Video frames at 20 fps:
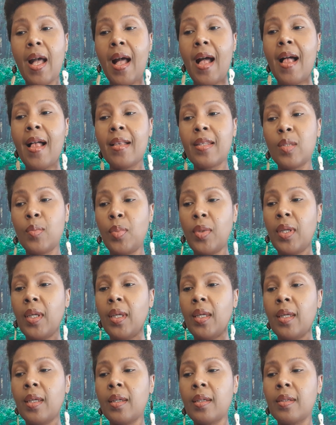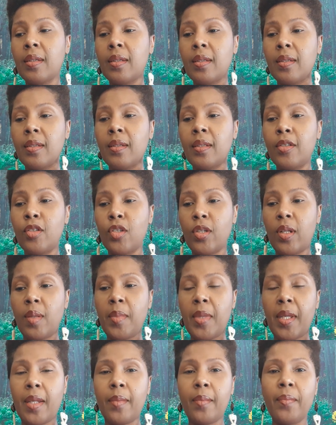as being
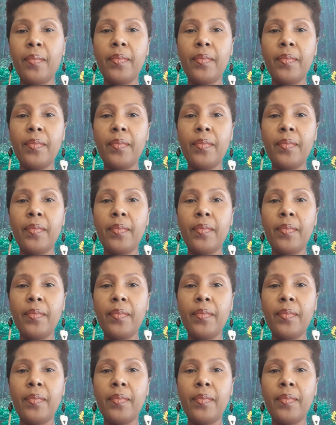legitimate.